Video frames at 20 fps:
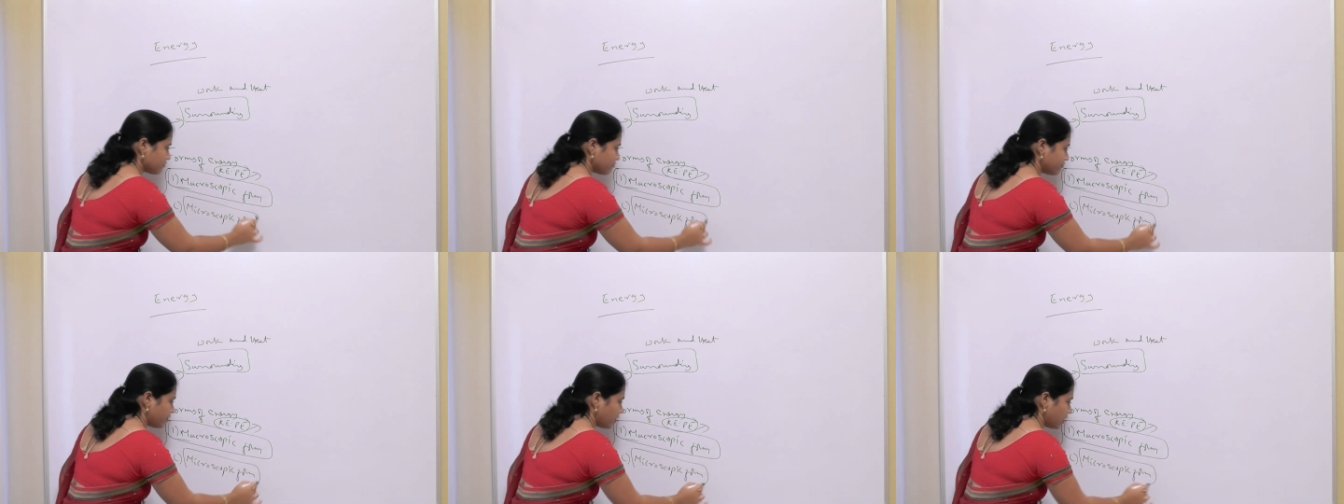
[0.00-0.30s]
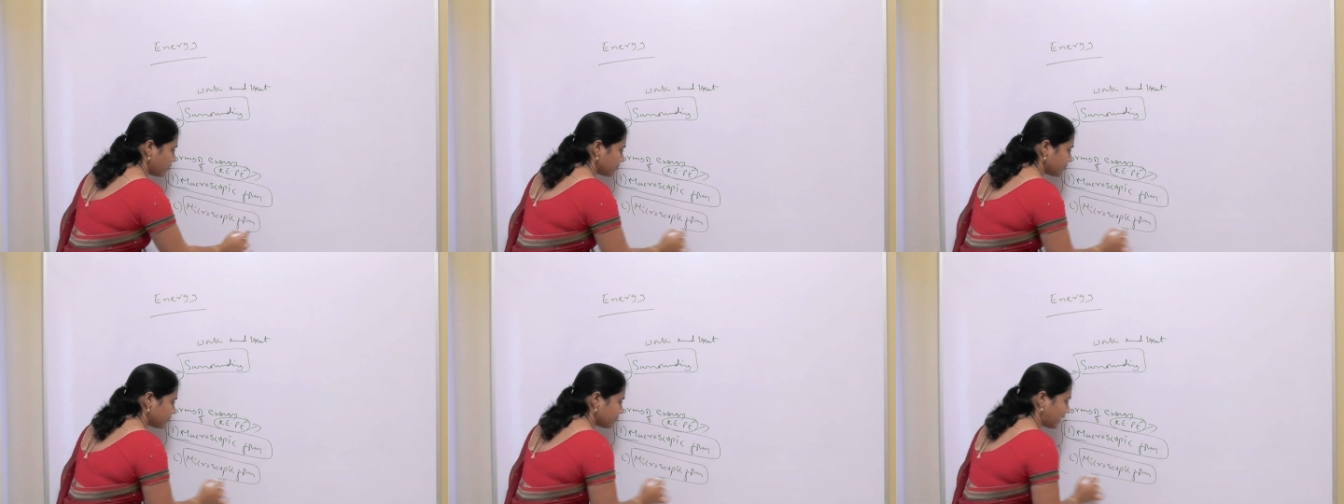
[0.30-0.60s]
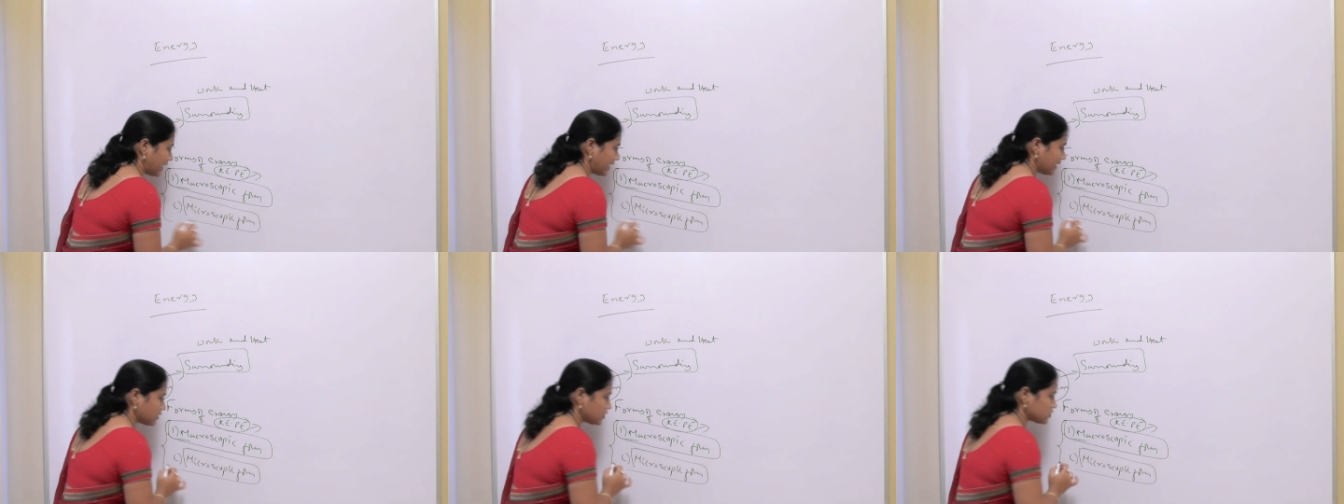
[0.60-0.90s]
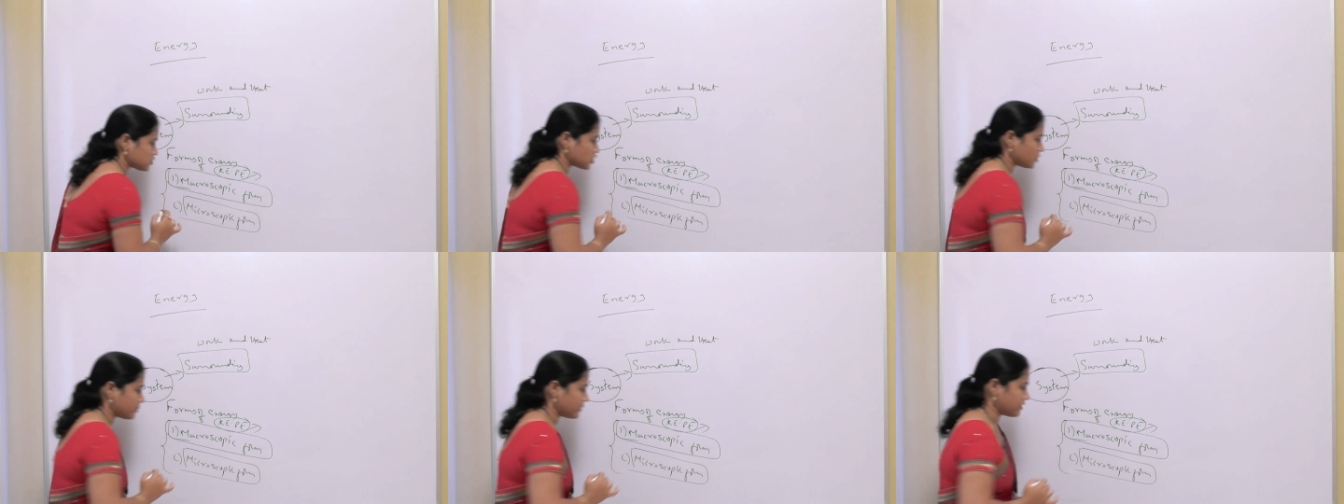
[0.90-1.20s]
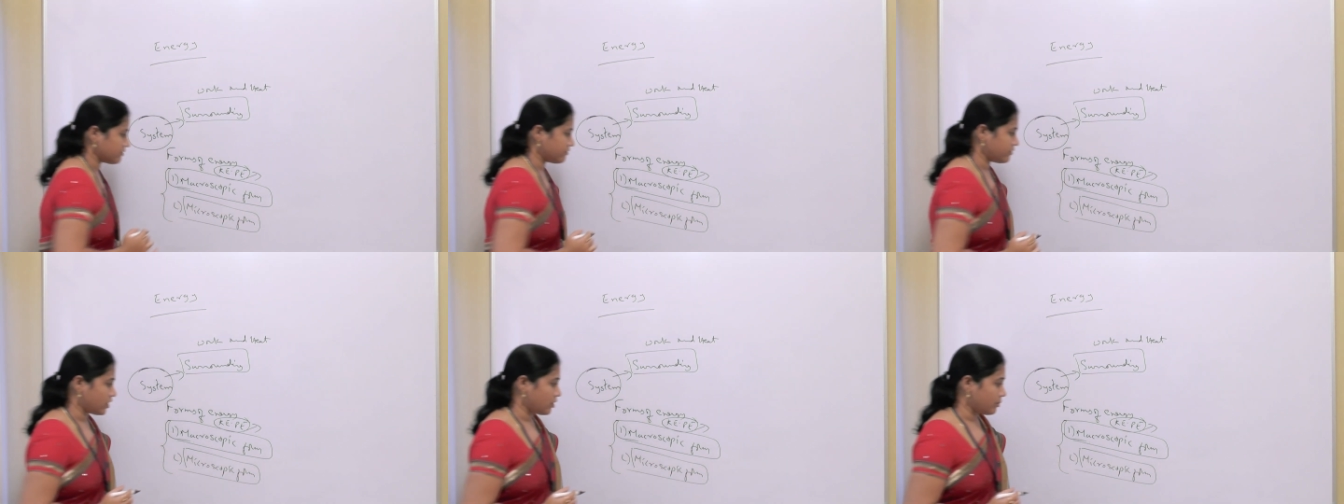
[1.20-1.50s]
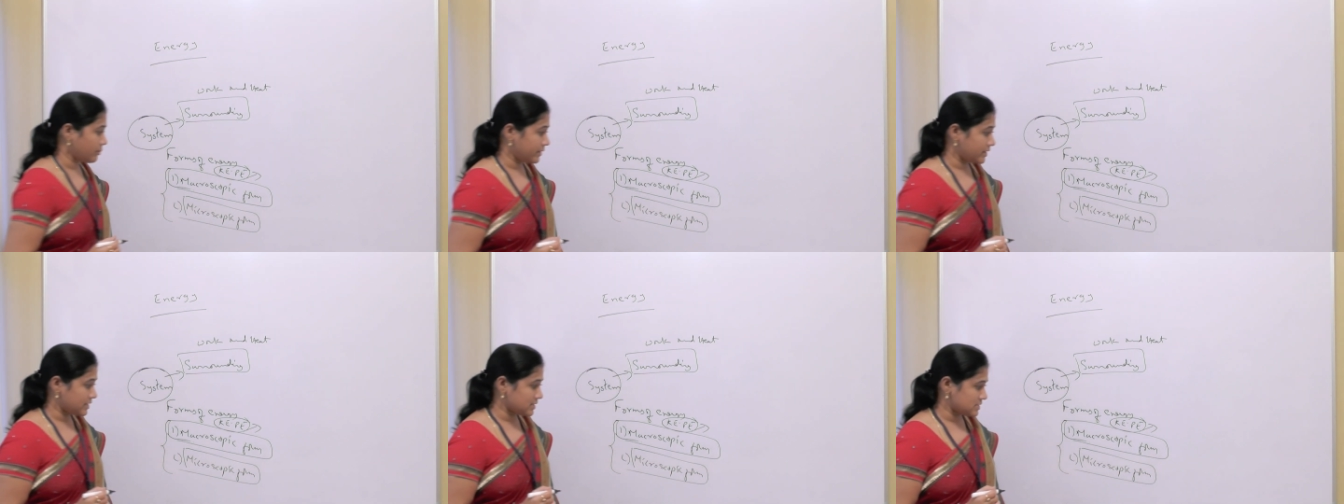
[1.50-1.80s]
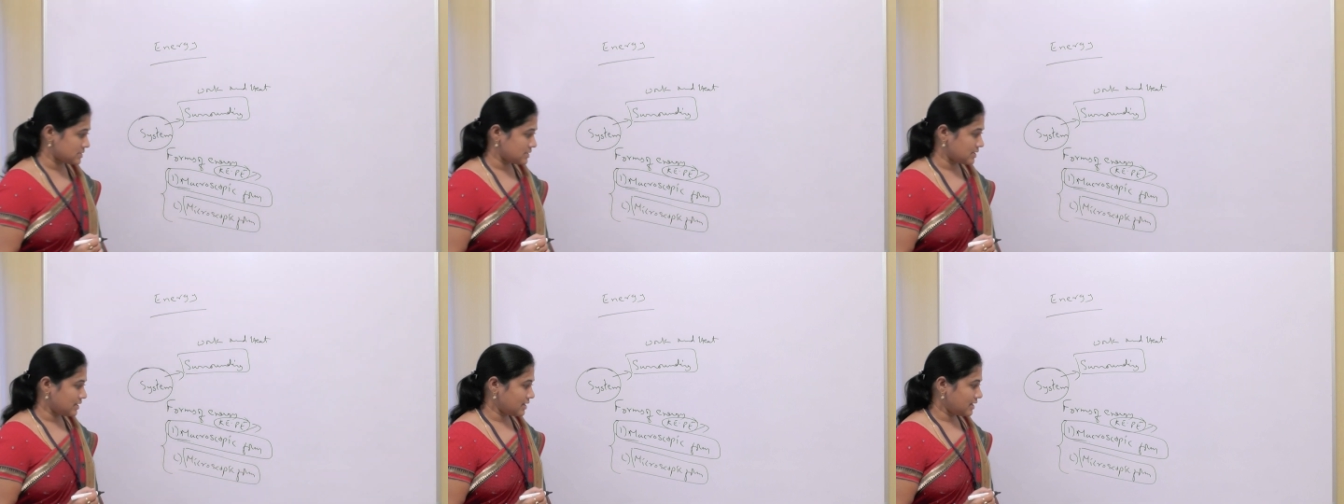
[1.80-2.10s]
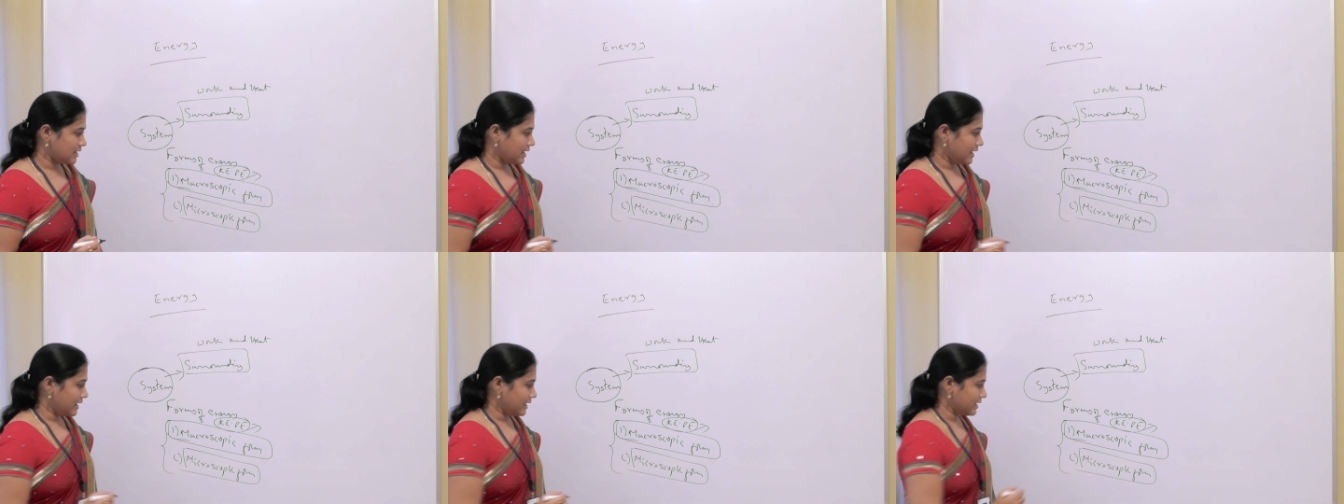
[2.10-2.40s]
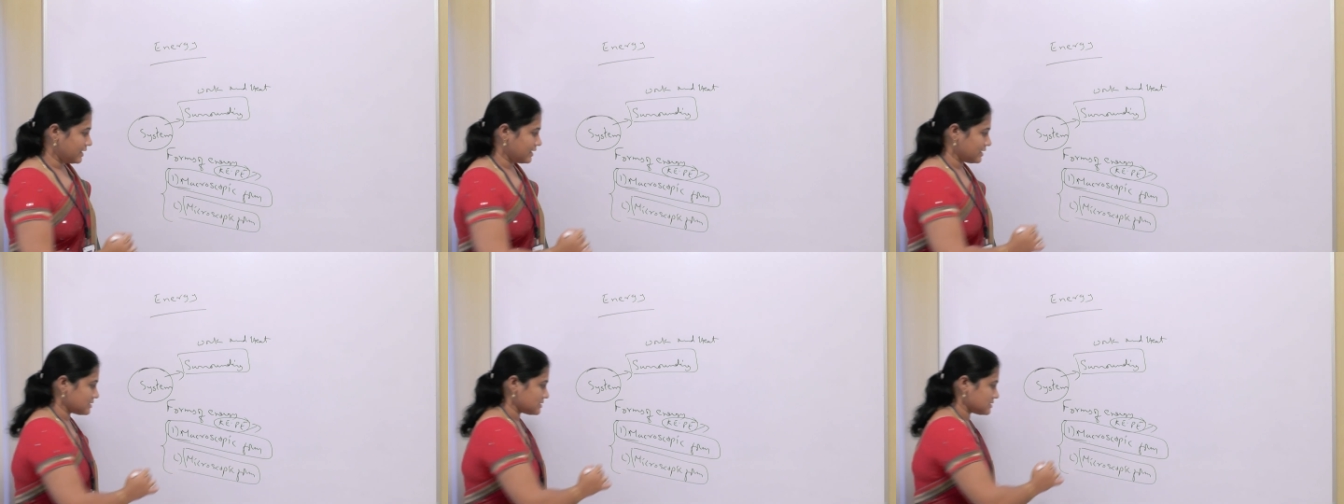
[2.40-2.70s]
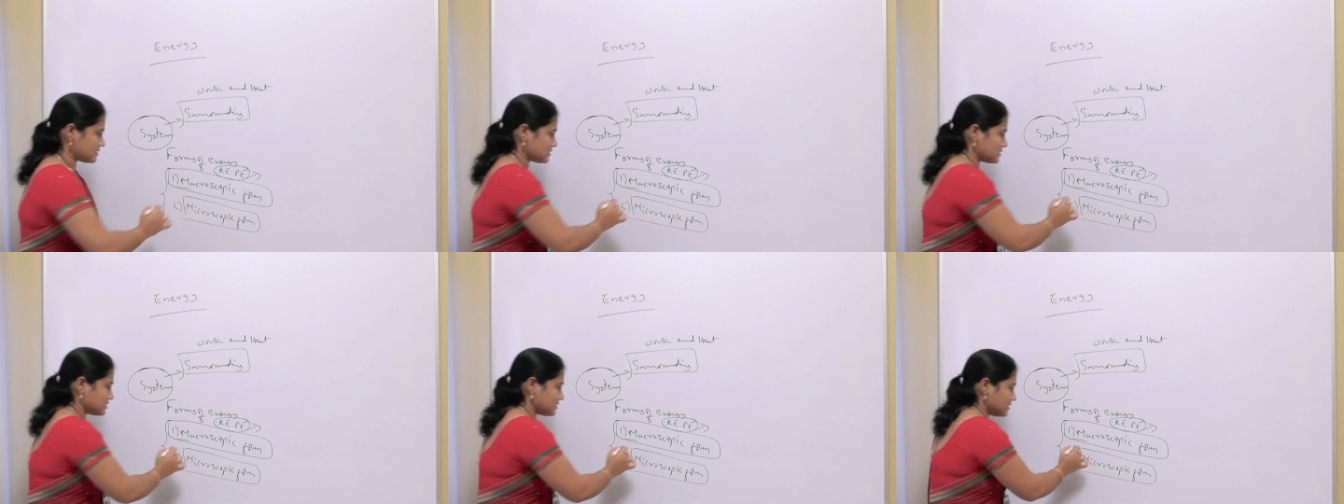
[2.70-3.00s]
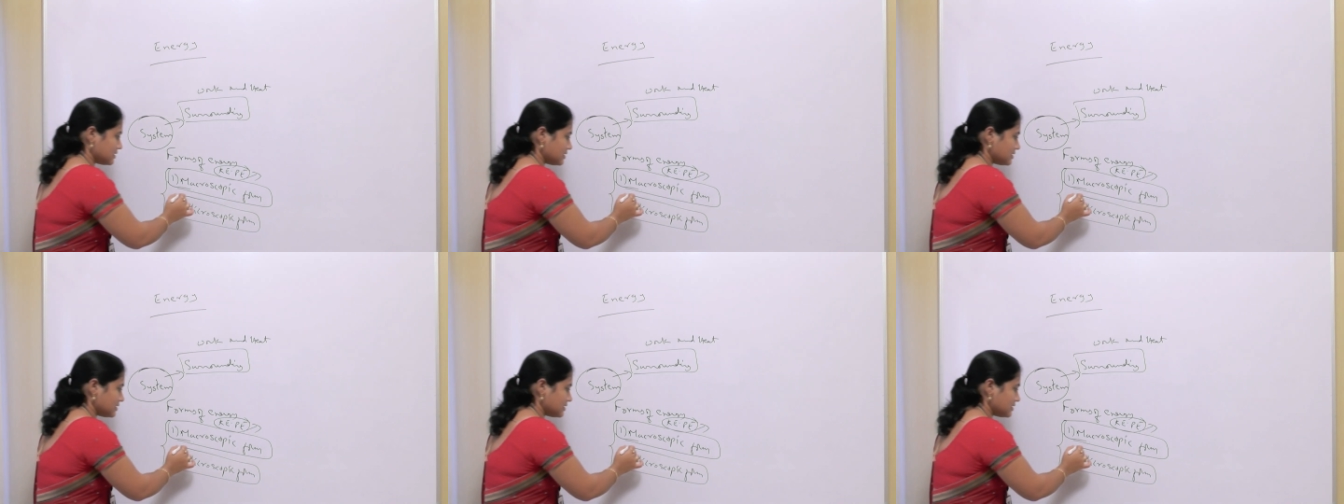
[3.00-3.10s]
form means it is